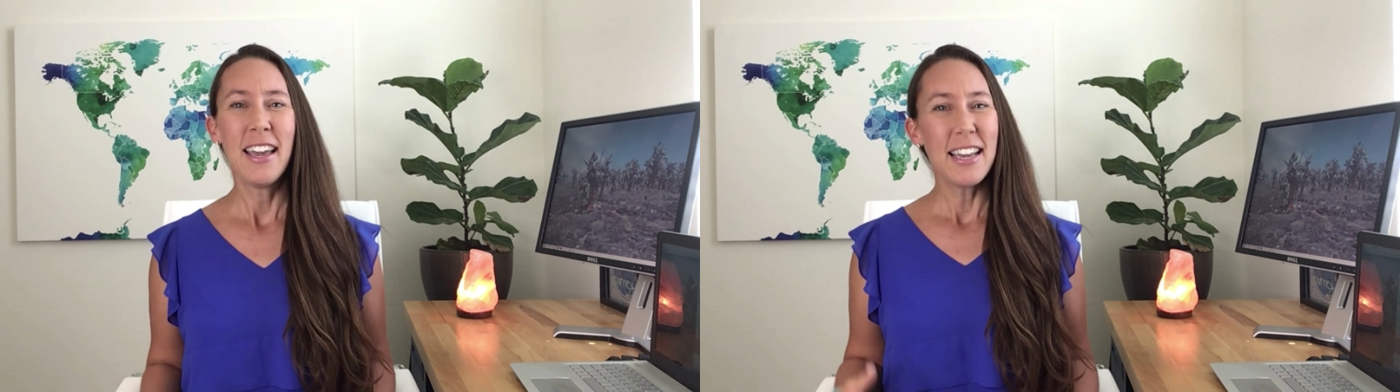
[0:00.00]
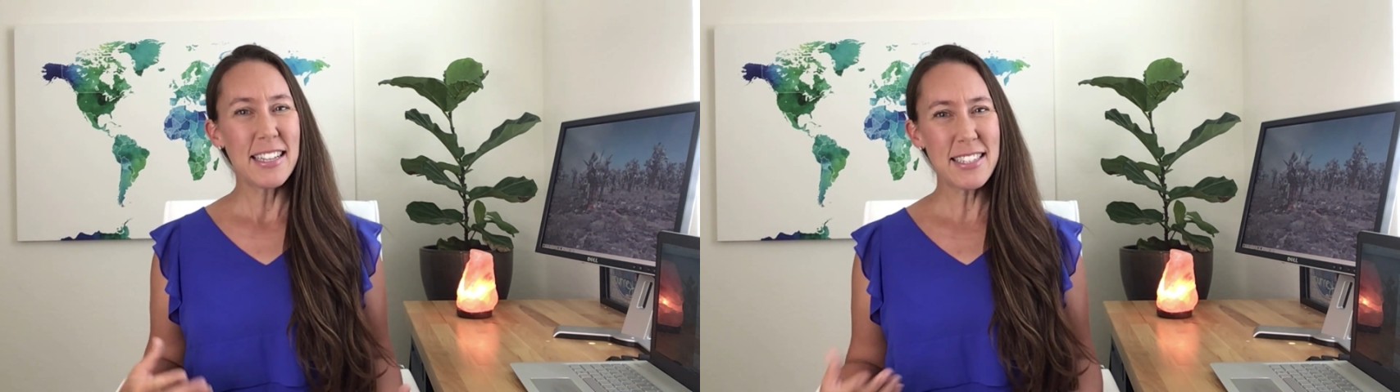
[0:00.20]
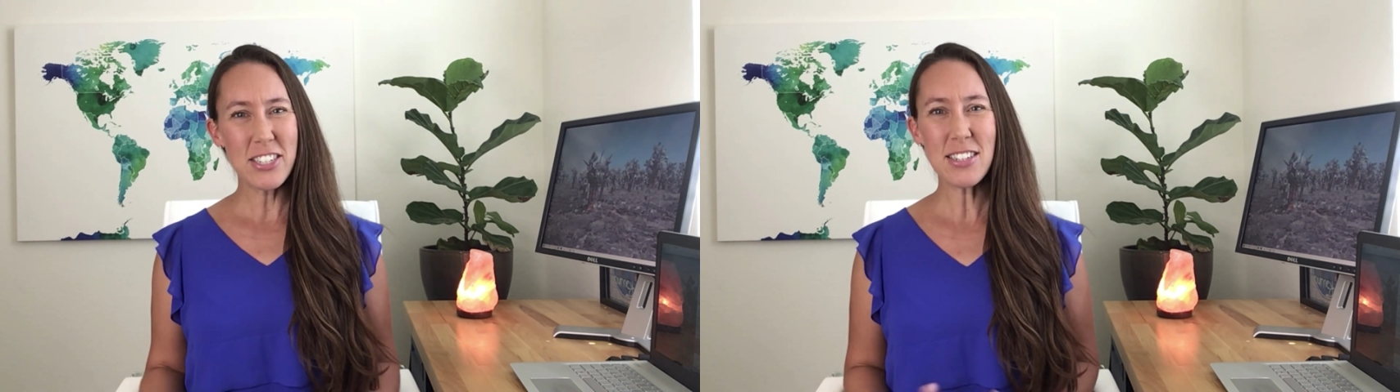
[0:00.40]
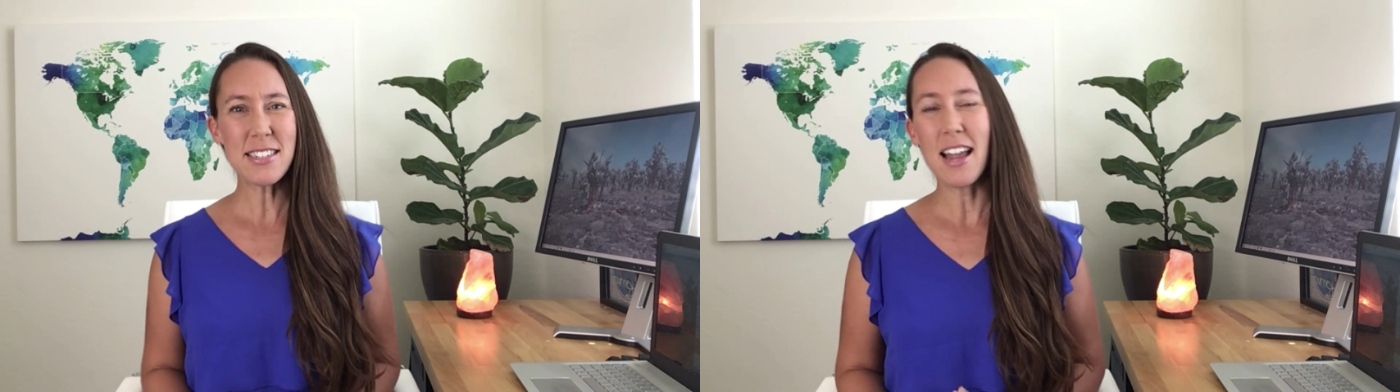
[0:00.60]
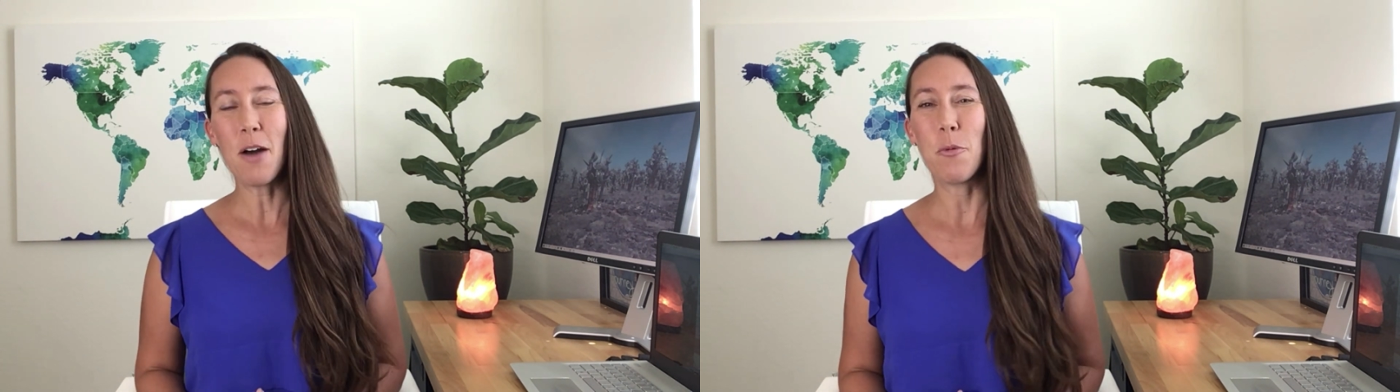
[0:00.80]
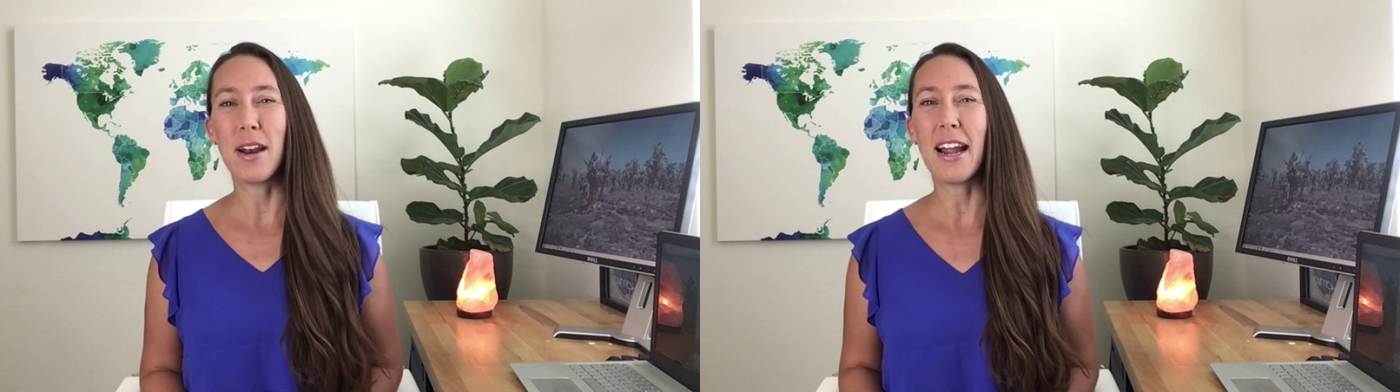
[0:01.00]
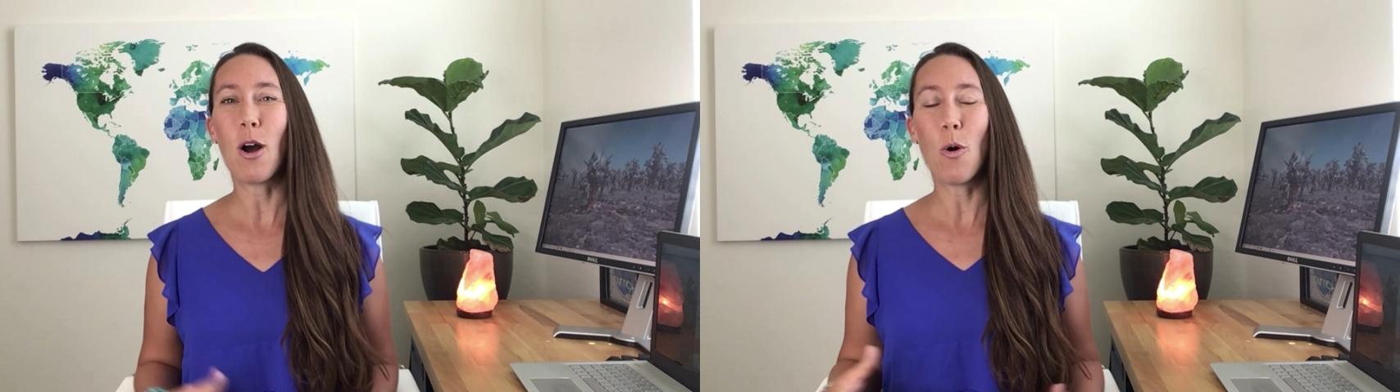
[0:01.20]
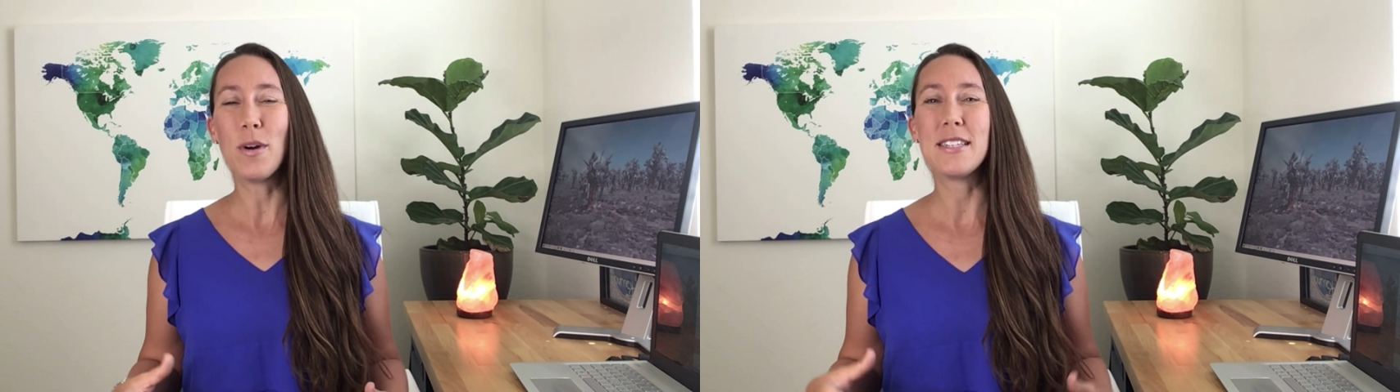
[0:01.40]
It's just not what I
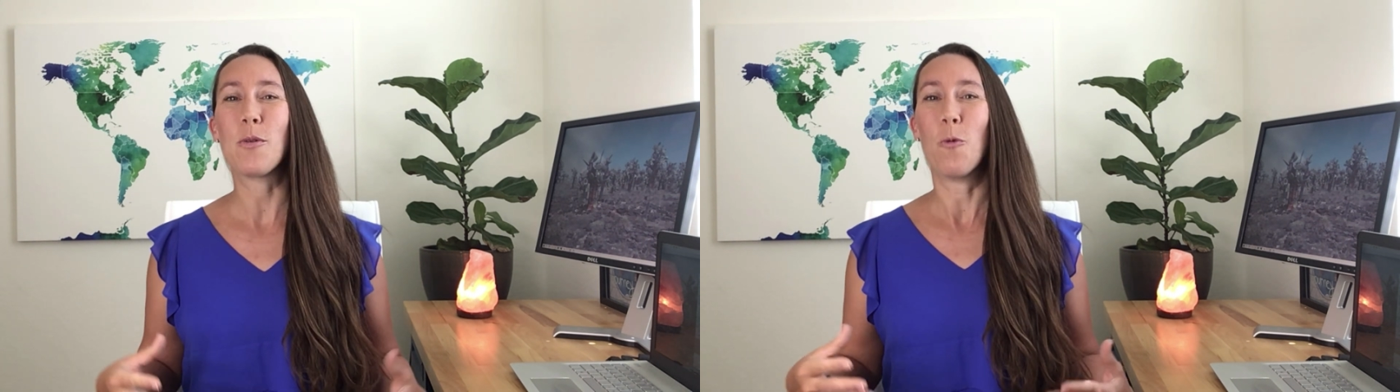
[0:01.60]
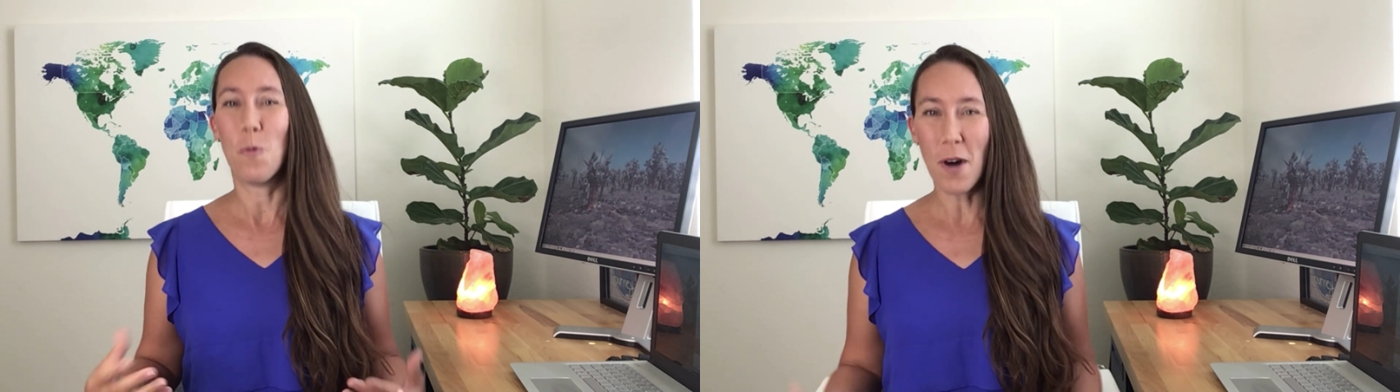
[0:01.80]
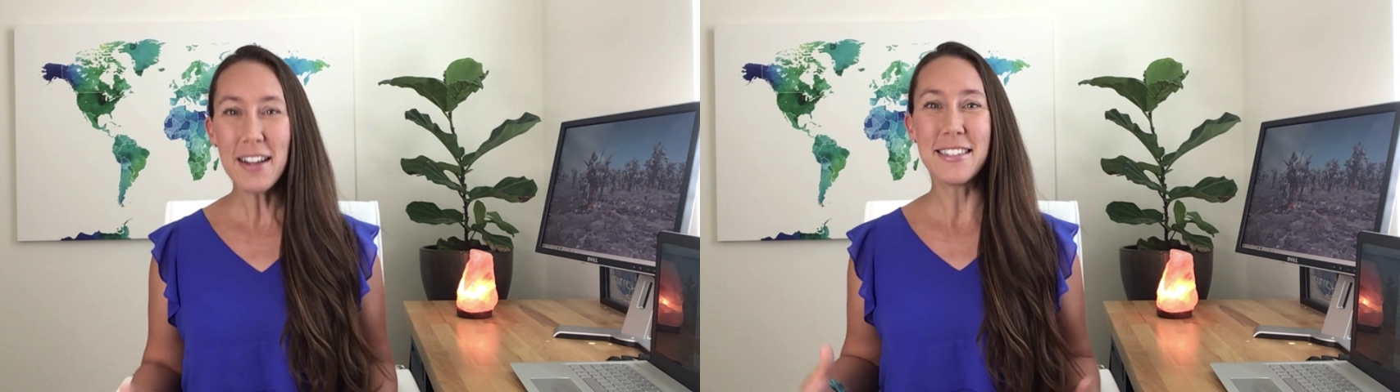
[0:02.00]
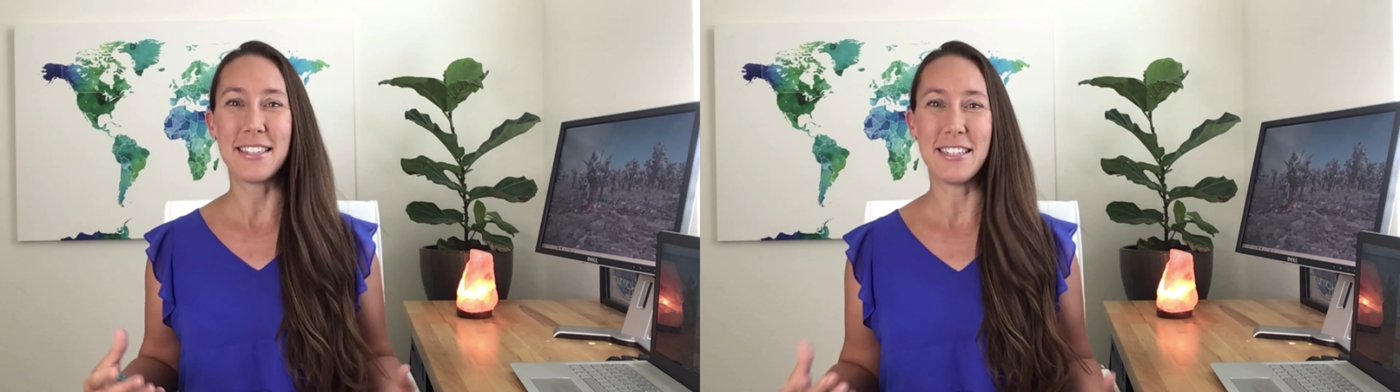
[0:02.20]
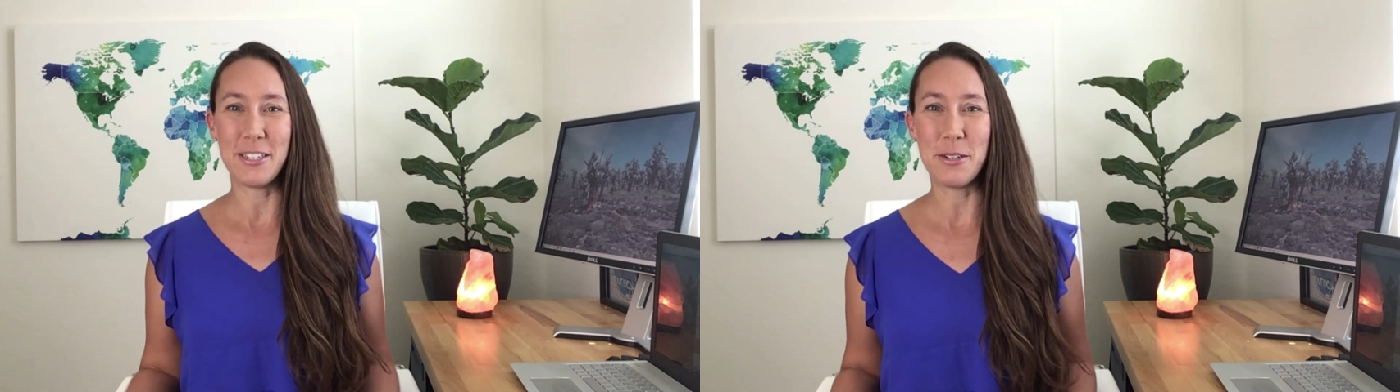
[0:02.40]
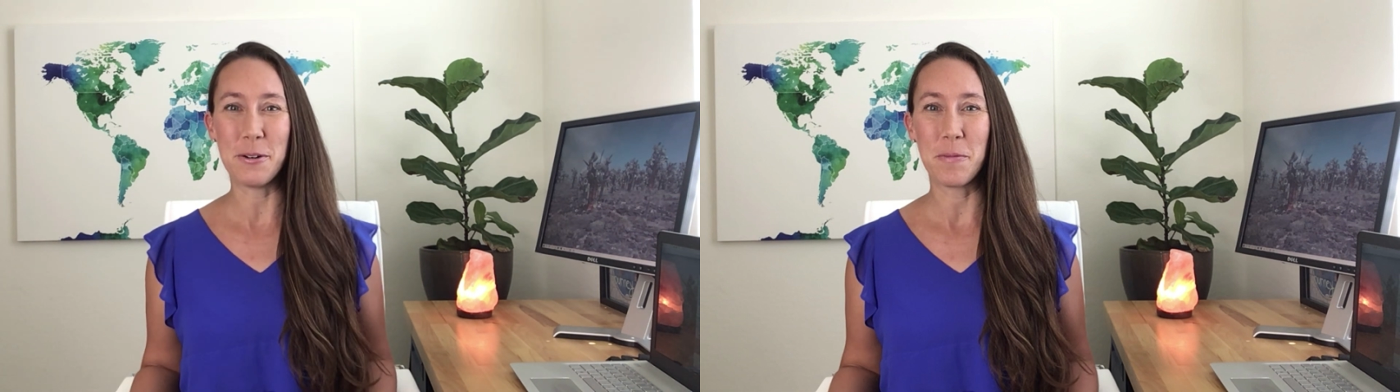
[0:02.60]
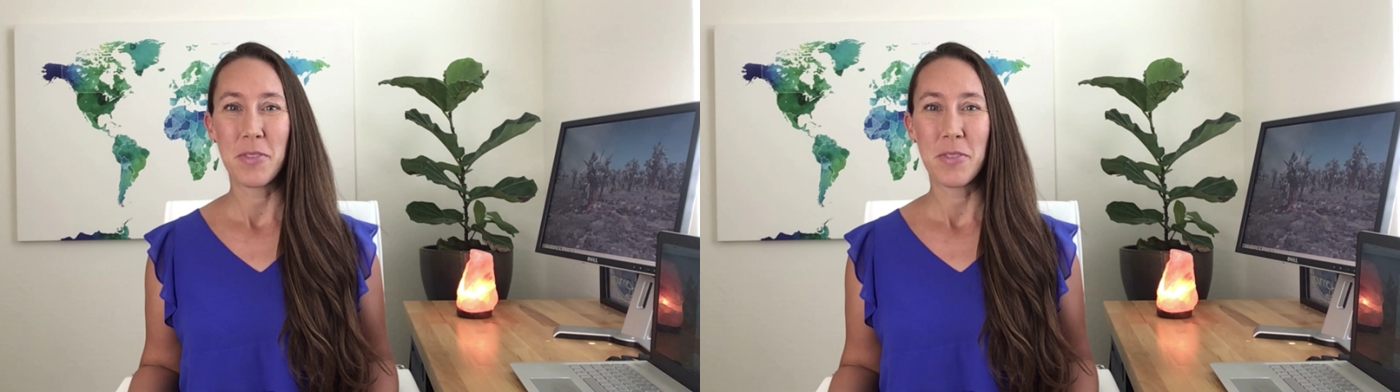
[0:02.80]
always want to do.